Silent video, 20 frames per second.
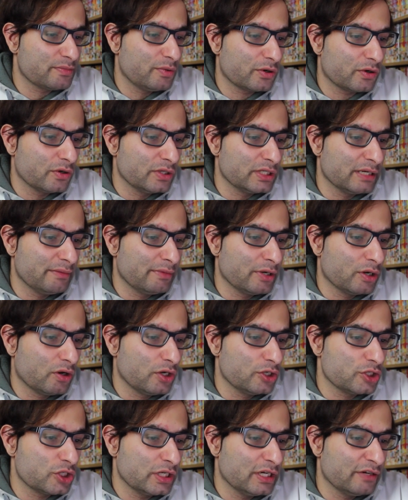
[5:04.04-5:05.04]
book on
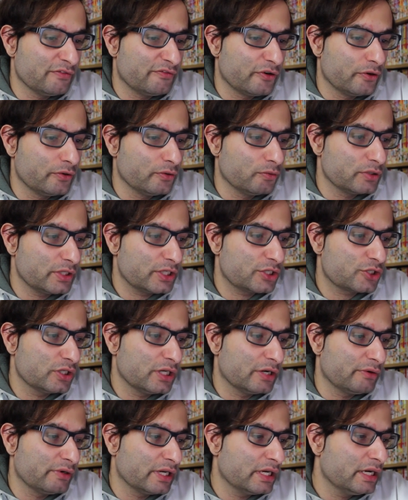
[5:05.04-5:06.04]
demonology, Infernal
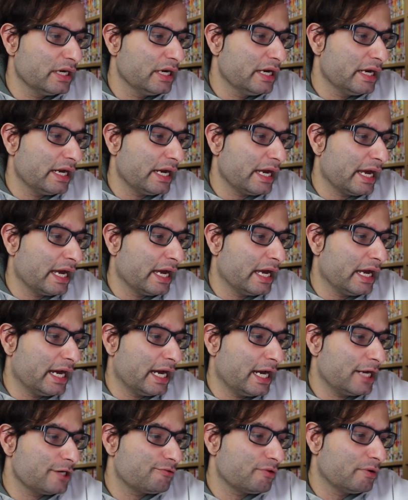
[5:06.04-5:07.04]
Dictionary,
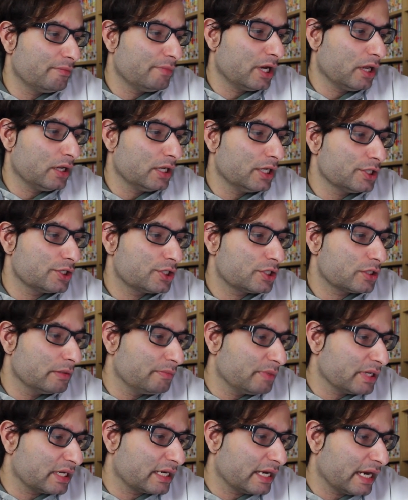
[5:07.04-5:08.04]
Adramel Lynch
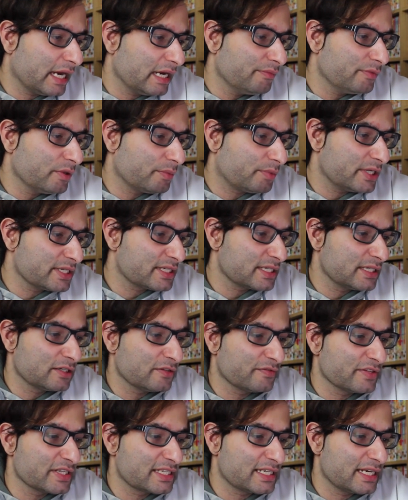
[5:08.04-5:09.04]
became the president
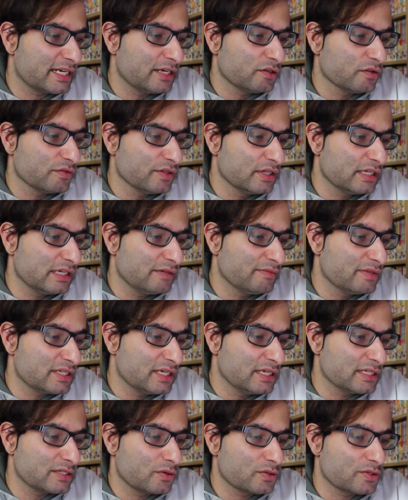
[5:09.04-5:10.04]
of the Senate of the Demons.
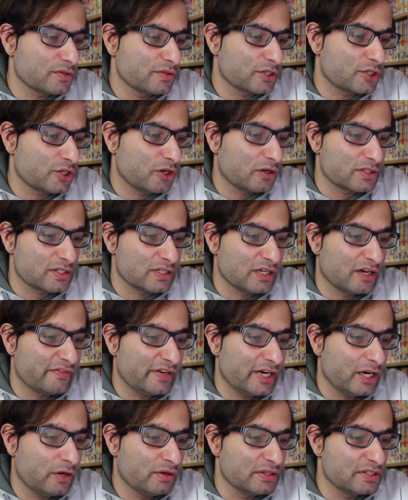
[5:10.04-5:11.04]
He is also the Chancellor of
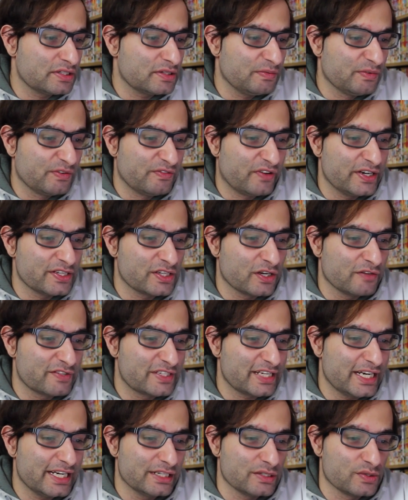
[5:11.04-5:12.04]
Hell and supervisor of
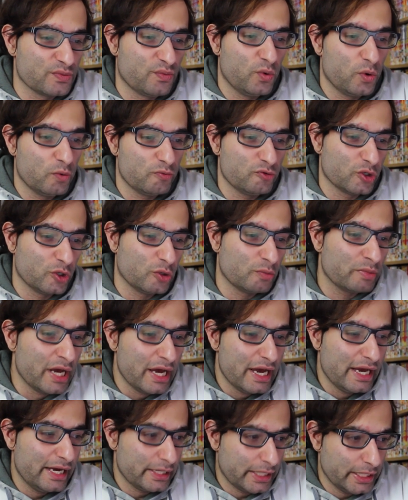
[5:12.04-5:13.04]
Satan's wardrobe.
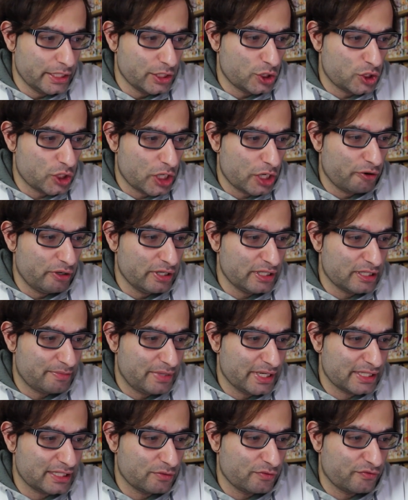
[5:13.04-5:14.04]
He is generally
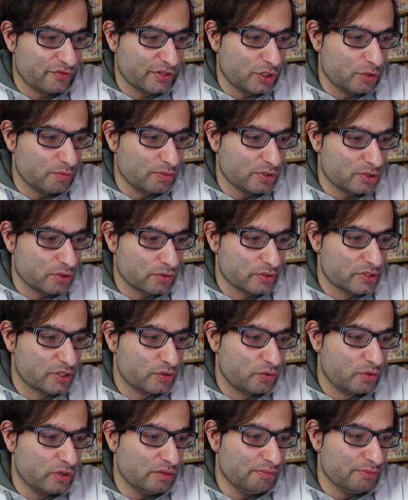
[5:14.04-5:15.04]
depicted with a human
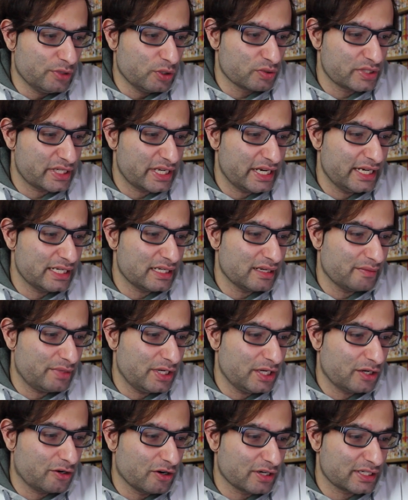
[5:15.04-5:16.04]
torso, a mule's head, a
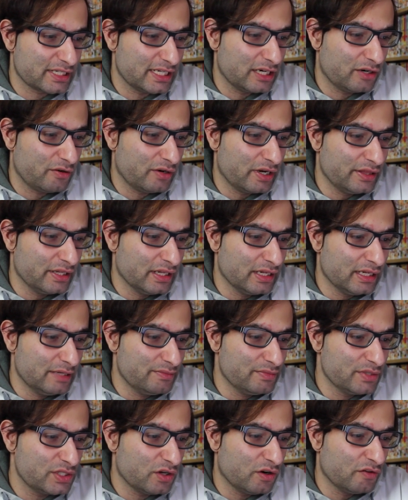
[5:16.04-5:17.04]
peacock tail, and the
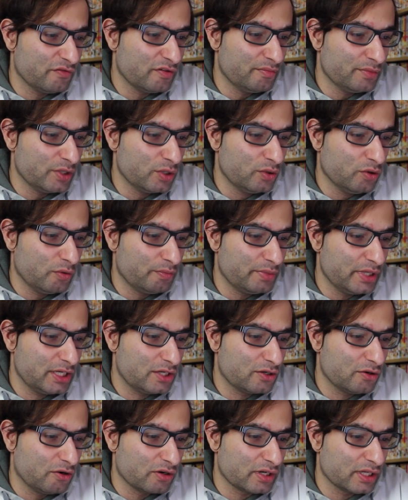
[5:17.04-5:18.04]
limbs of a mule or
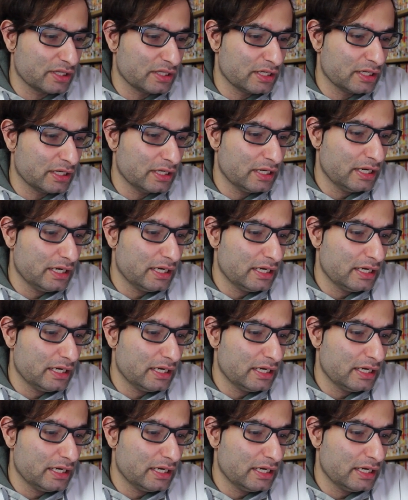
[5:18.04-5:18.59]
peacock in the...